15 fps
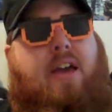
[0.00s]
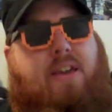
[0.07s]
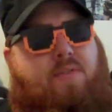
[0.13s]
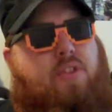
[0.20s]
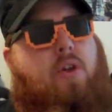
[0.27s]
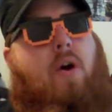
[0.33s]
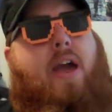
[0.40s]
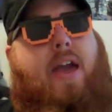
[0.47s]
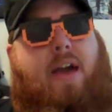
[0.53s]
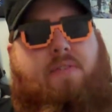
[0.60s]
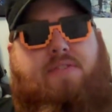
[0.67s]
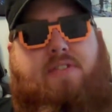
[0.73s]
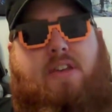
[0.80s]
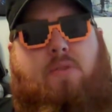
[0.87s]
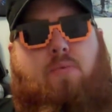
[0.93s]
Even though I
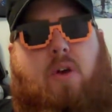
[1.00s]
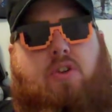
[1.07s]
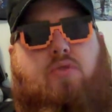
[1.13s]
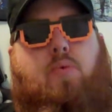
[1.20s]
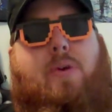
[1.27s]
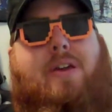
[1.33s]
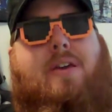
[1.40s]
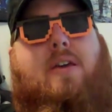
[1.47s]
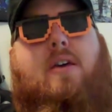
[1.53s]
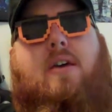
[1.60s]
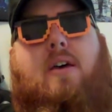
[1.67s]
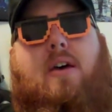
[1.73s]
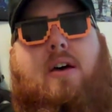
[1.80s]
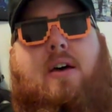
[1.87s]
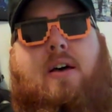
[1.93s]
have seen Rush Week,
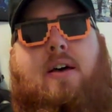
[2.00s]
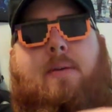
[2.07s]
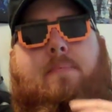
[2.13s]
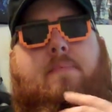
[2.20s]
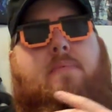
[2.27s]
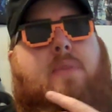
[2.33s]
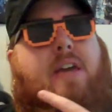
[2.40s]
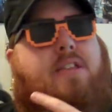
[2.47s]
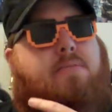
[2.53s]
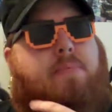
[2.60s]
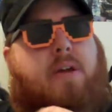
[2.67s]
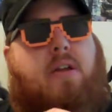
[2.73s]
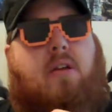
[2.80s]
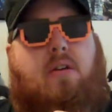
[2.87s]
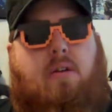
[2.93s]
it's
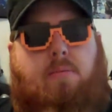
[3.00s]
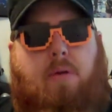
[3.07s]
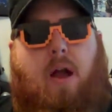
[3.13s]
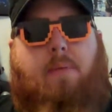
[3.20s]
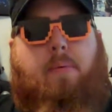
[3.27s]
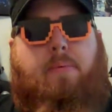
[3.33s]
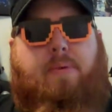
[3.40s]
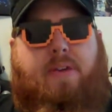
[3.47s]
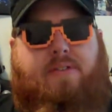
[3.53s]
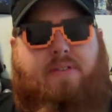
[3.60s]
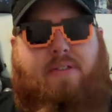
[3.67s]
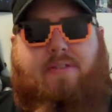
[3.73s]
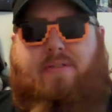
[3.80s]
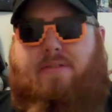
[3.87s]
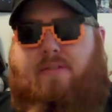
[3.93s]
been probably
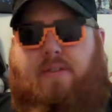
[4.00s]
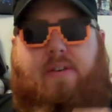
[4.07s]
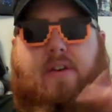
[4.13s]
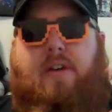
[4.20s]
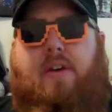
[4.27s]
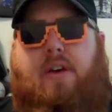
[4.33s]
since